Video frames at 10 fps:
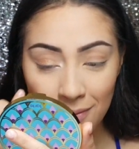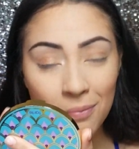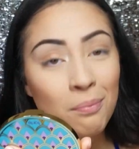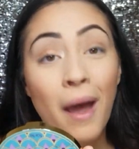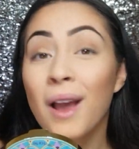
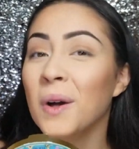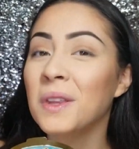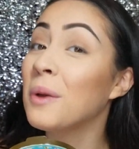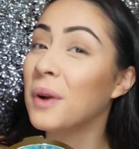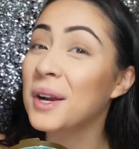might
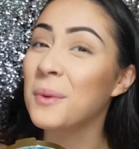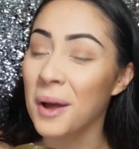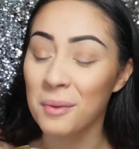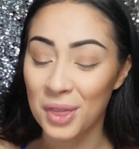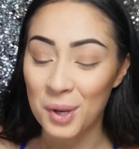only work well
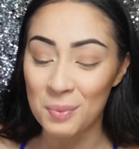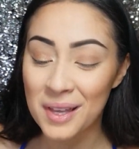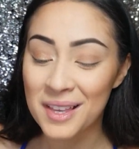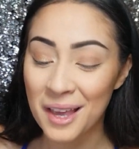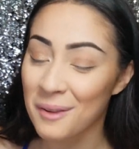with your
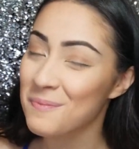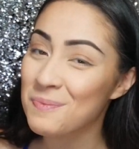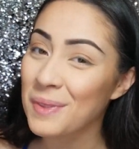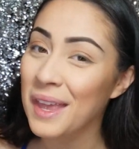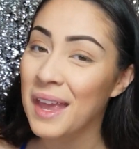pinky.
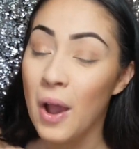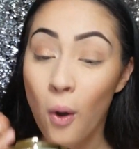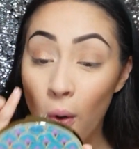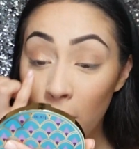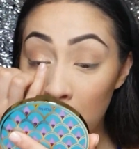
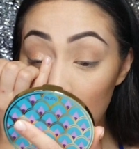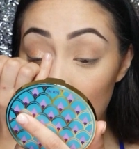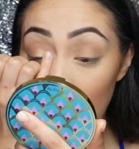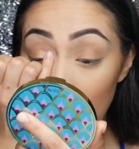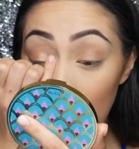Or
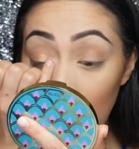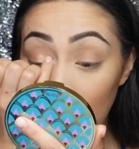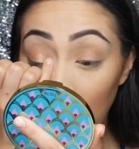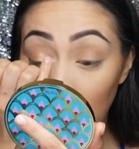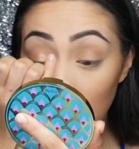maybe if
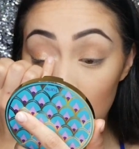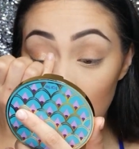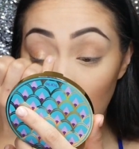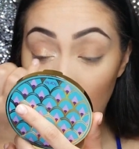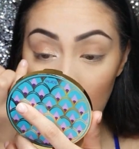I were to
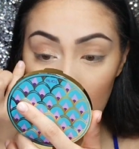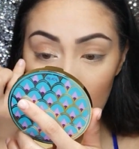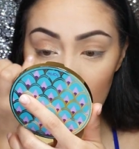try